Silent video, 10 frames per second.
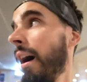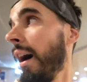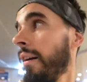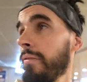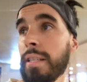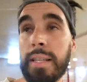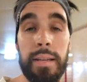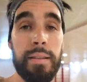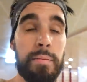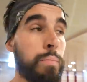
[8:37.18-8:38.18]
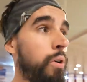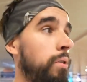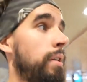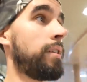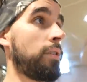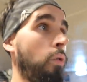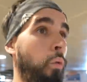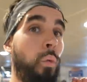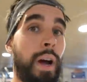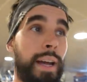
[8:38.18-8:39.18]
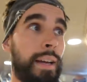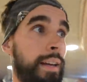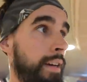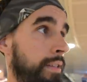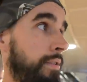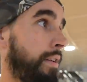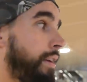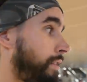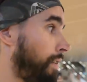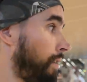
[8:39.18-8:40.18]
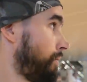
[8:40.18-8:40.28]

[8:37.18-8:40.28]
I have to say, this boat is way nicer than I thought.